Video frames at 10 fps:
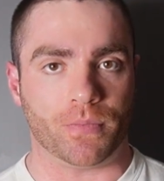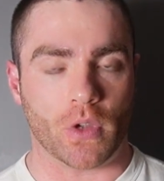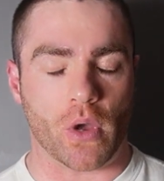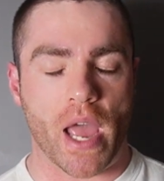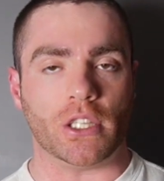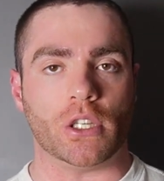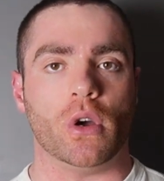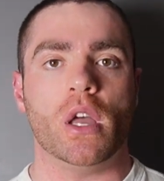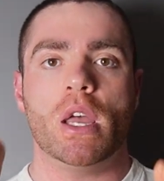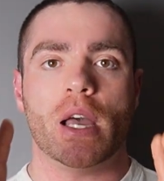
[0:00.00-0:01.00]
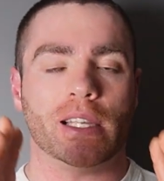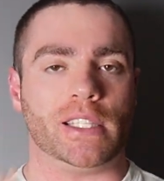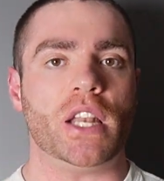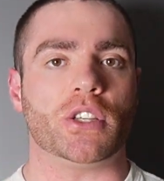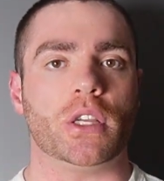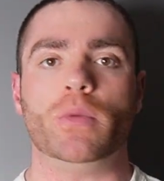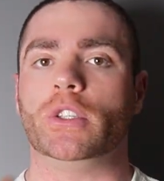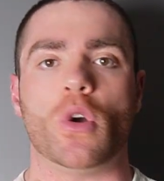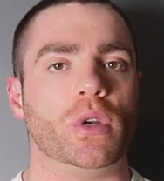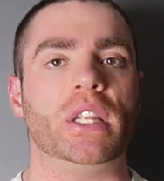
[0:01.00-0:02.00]
Okay, so essentially we
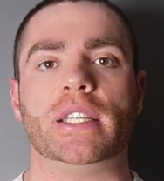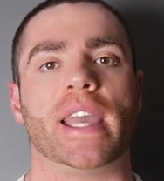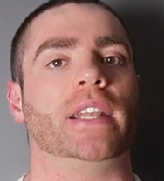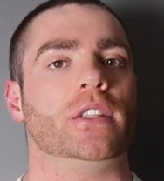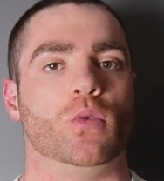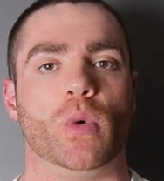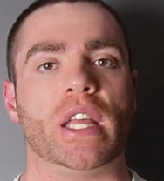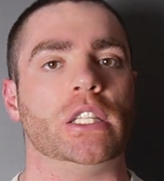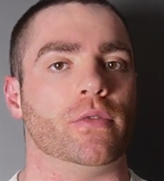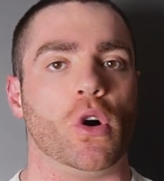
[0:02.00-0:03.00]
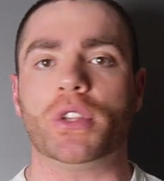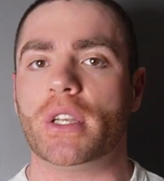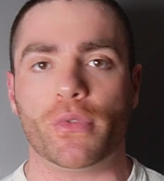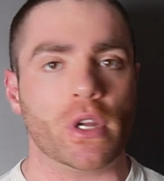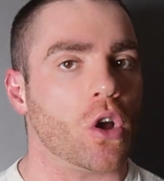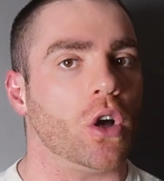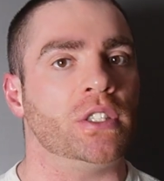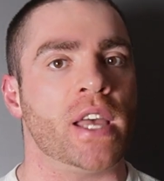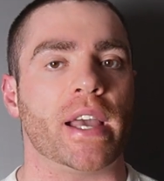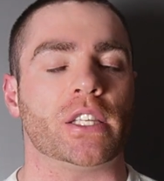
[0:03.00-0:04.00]
don't need to get into the weeds of all the different
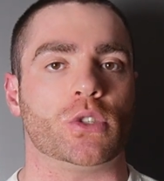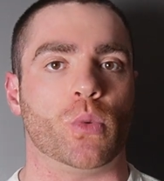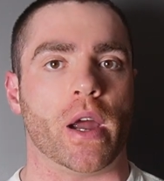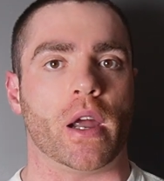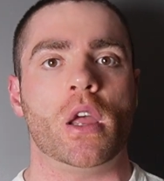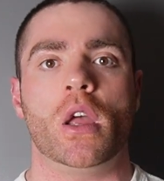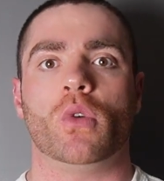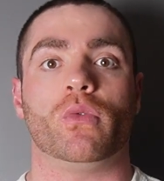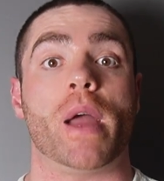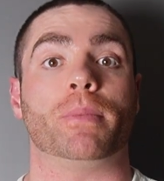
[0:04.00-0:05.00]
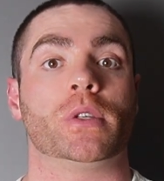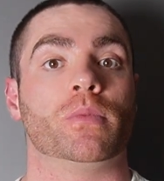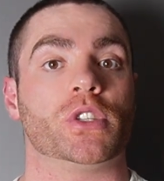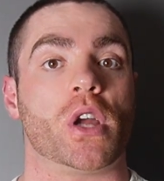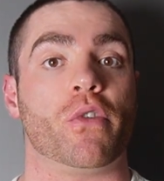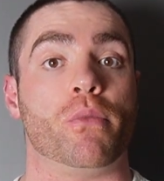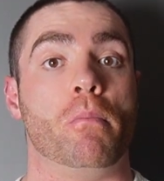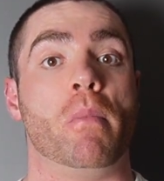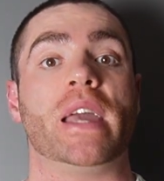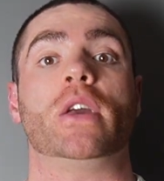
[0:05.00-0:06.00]
contexts where reps in reserve
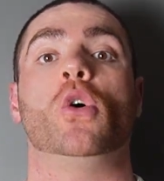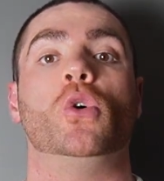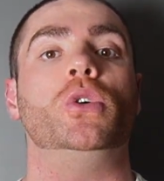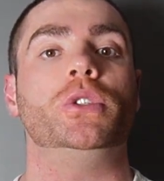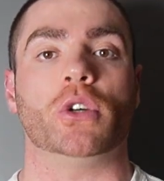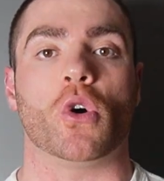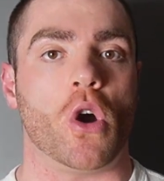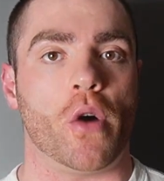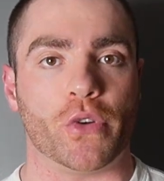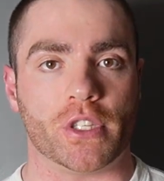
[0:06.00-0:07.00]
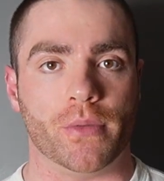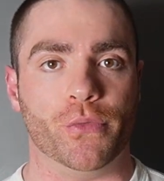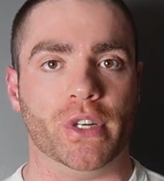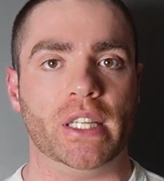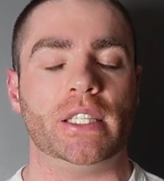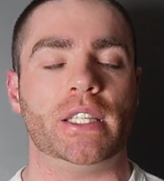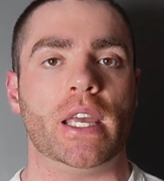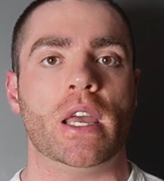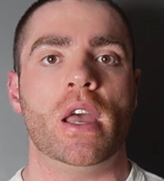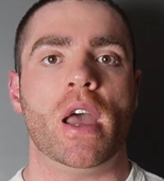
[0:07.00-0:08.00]
might hold or offer some
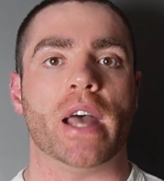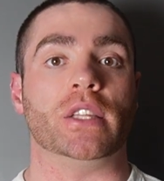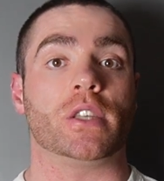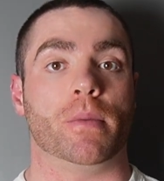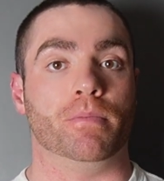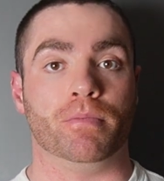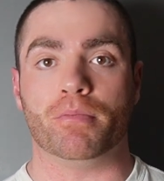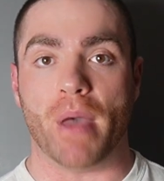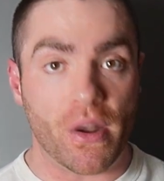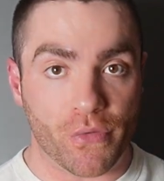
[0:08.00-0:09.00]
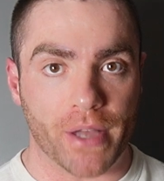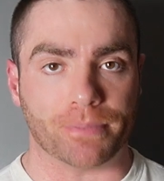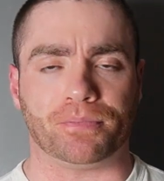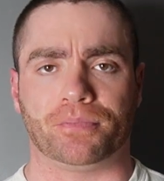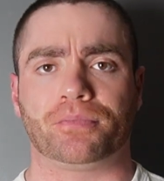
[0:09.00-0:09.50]
validity and some benefit.